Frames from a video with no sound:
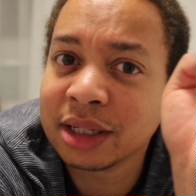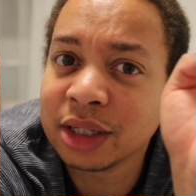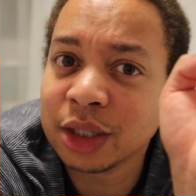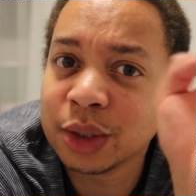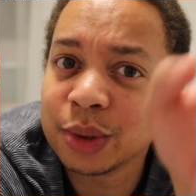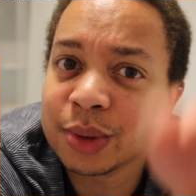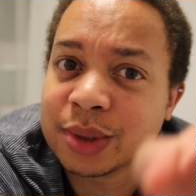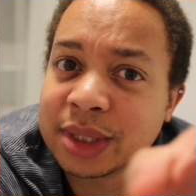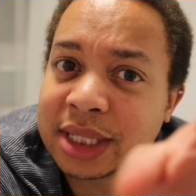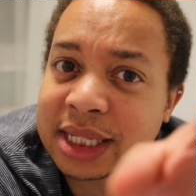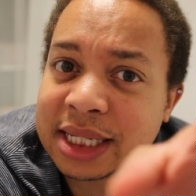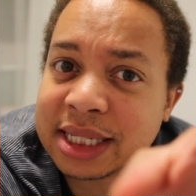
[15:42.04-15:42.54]

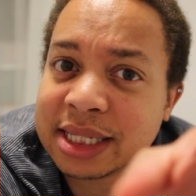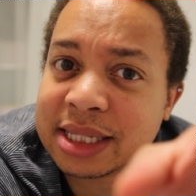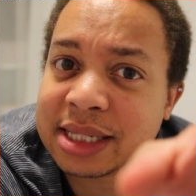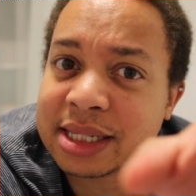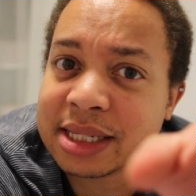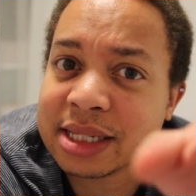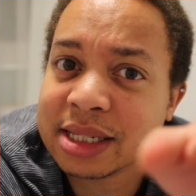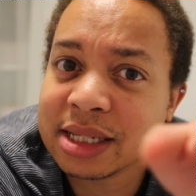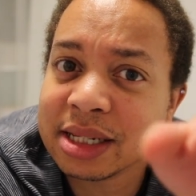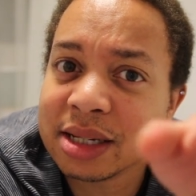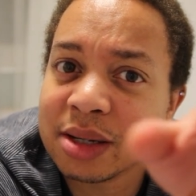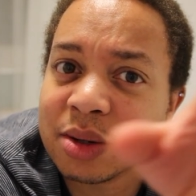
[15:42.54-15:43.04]
use
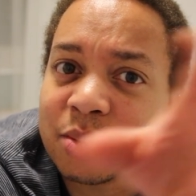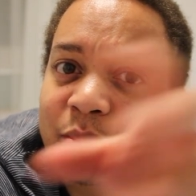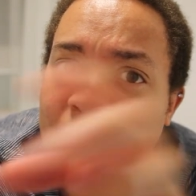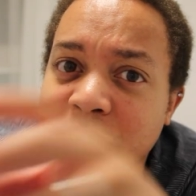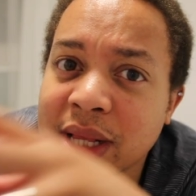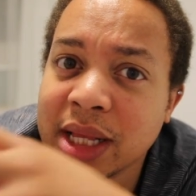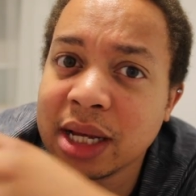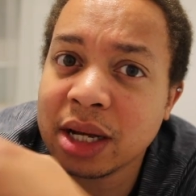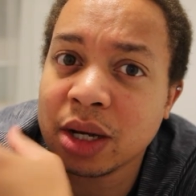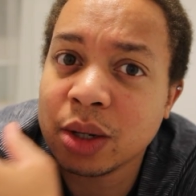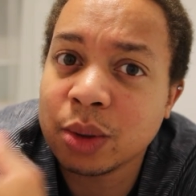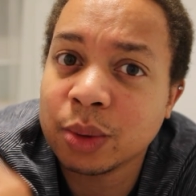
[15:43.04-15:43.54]
this
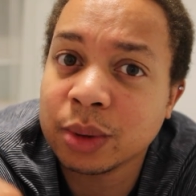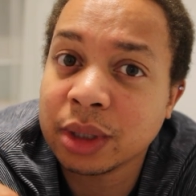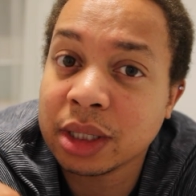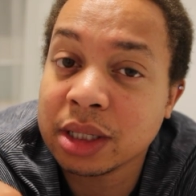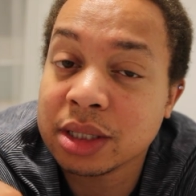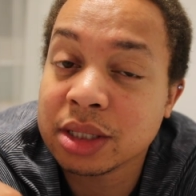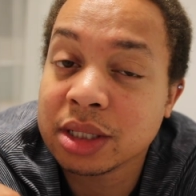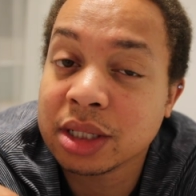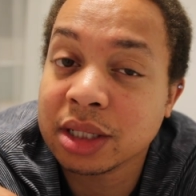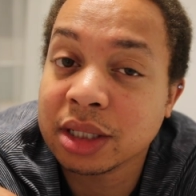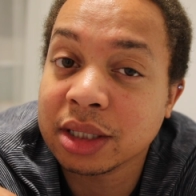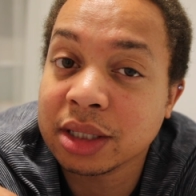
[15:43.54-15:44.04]
while I hold
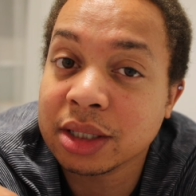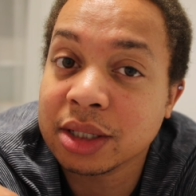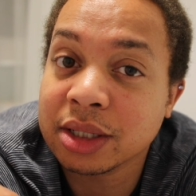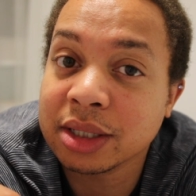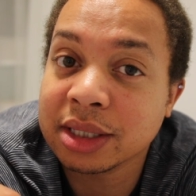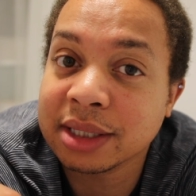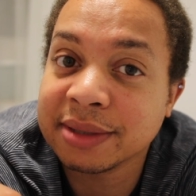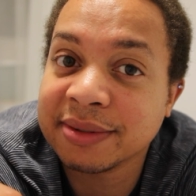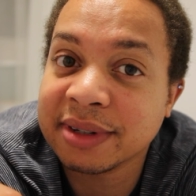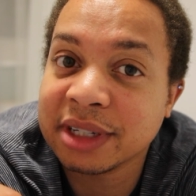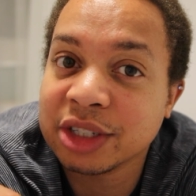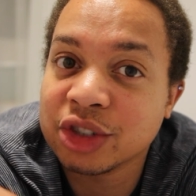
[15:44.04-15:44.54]
Oscar,
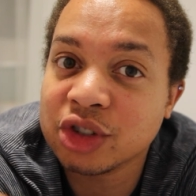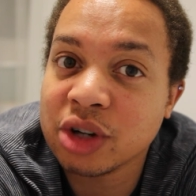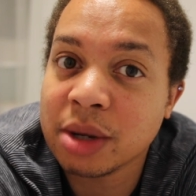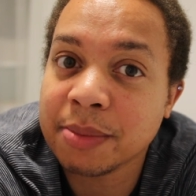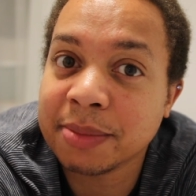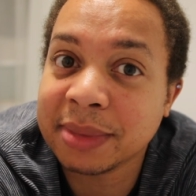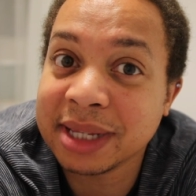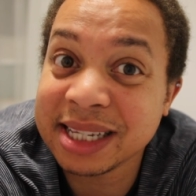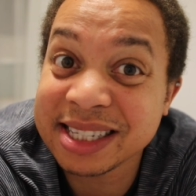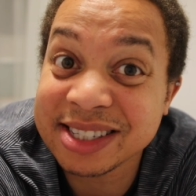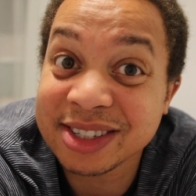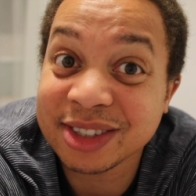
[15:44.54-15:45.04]
because if I
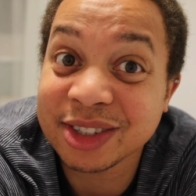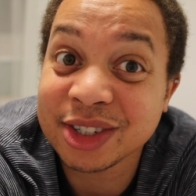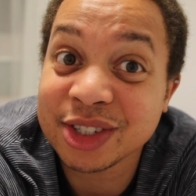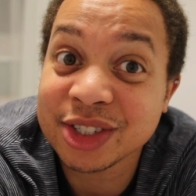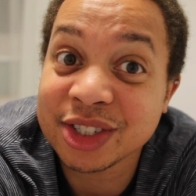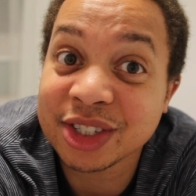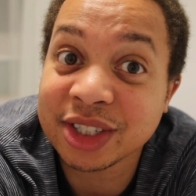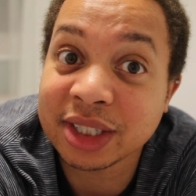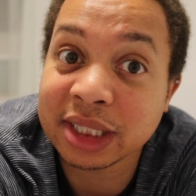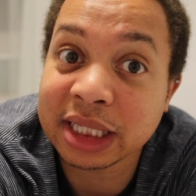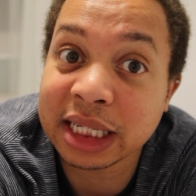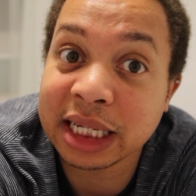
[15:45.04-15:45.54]
drop this on
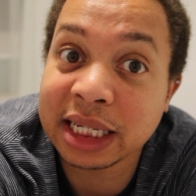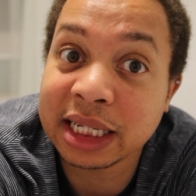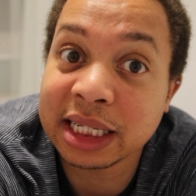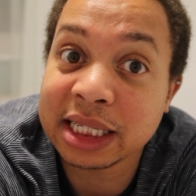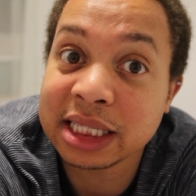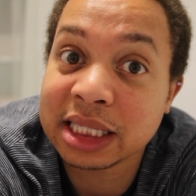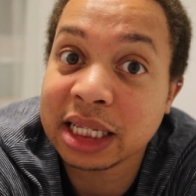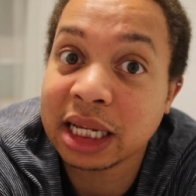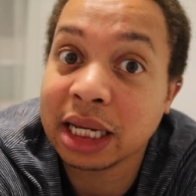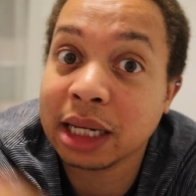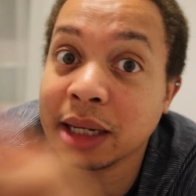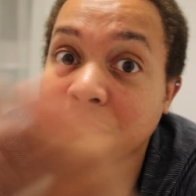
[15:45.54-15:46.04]
Oscar then
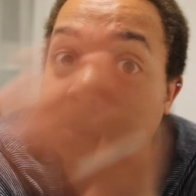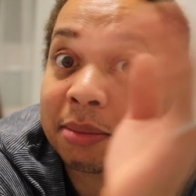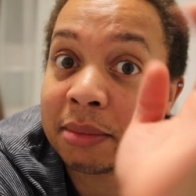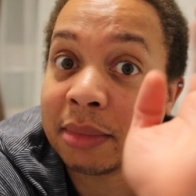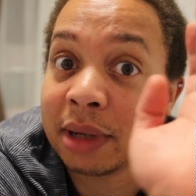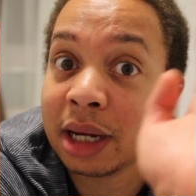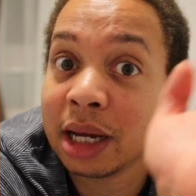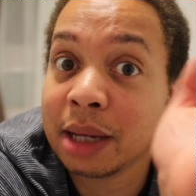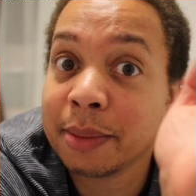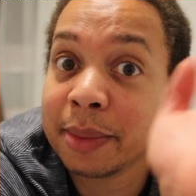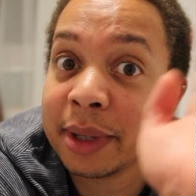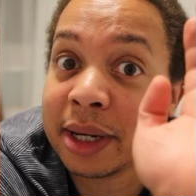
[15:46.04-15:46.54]
it's like
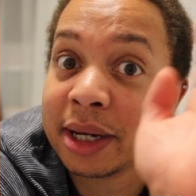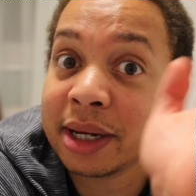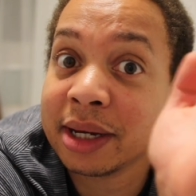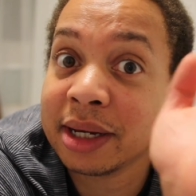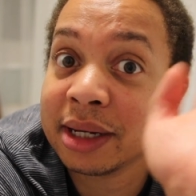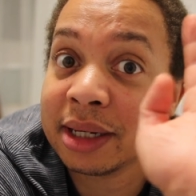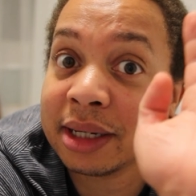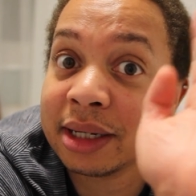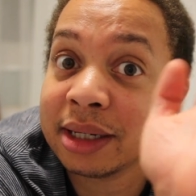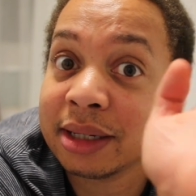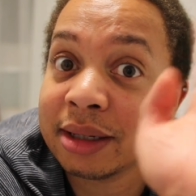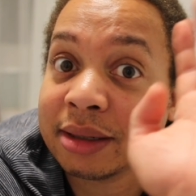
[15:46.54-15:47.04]

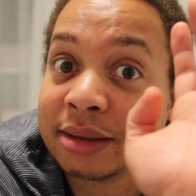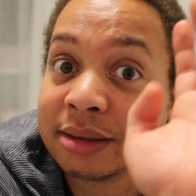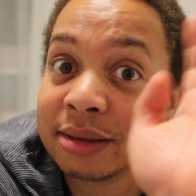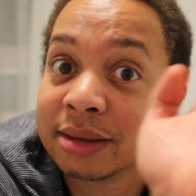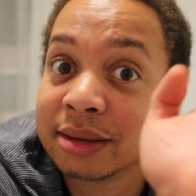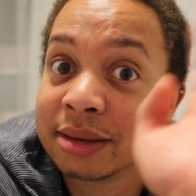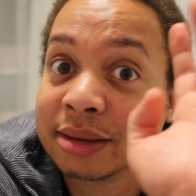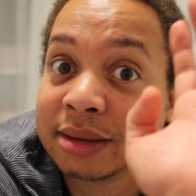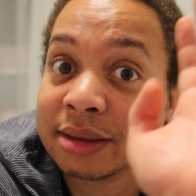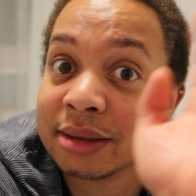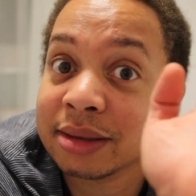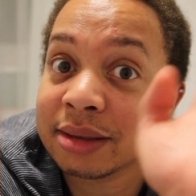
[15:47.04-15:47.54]
bye-bye
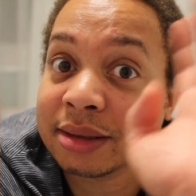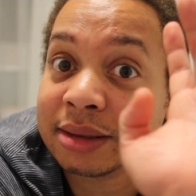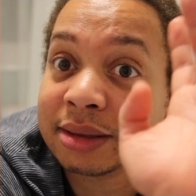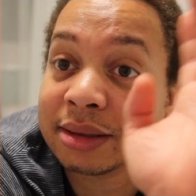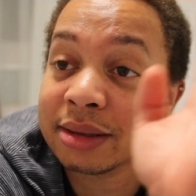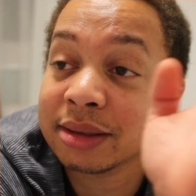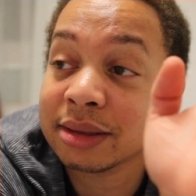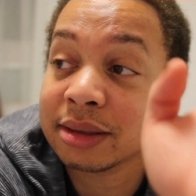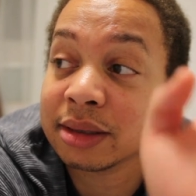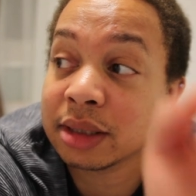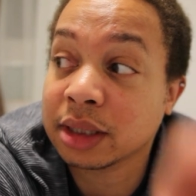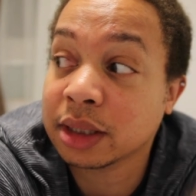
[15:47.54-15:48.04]

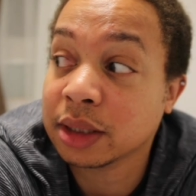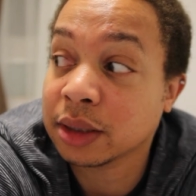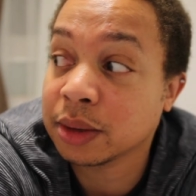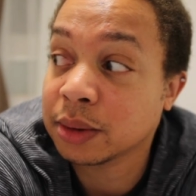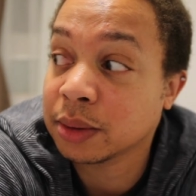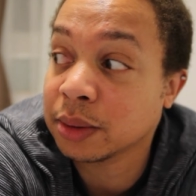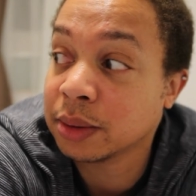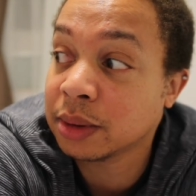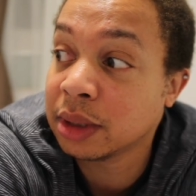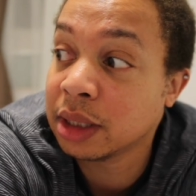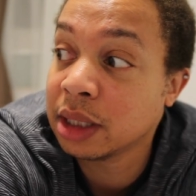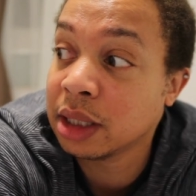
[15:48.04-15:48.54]
Oscar, so
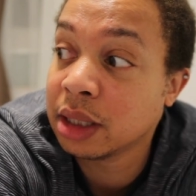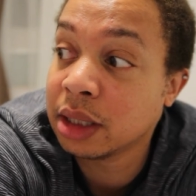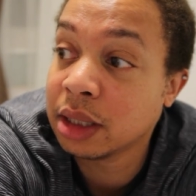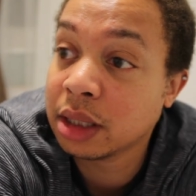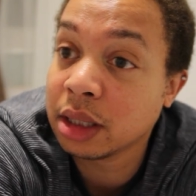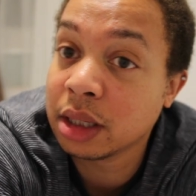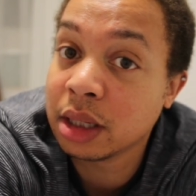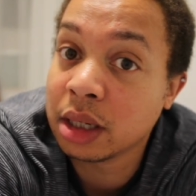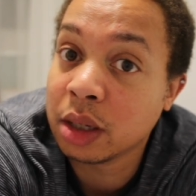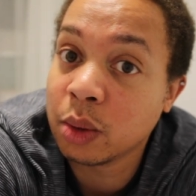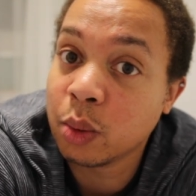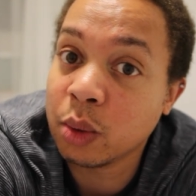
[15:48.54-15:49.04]

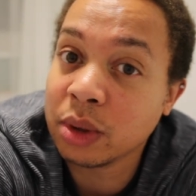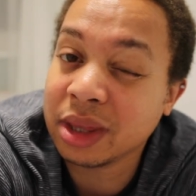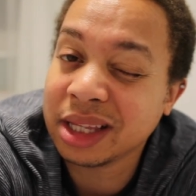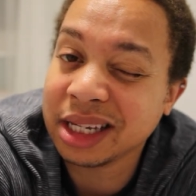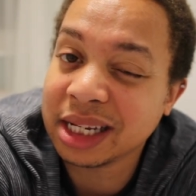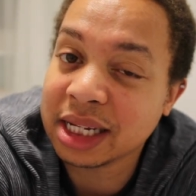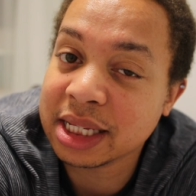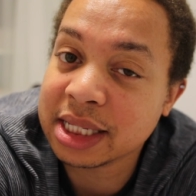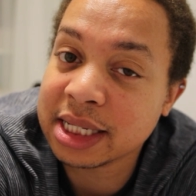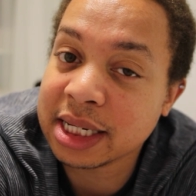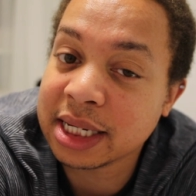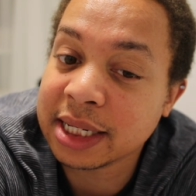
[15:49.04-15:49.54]
one thing
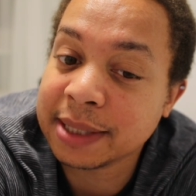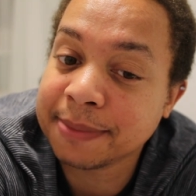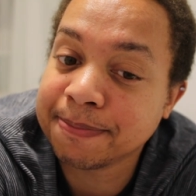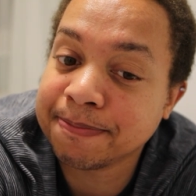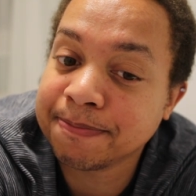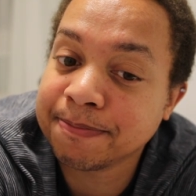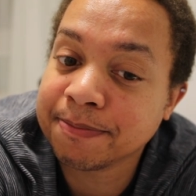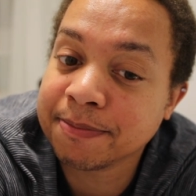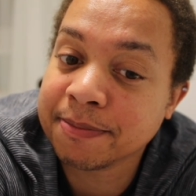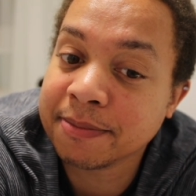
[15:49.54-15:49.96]
at a time.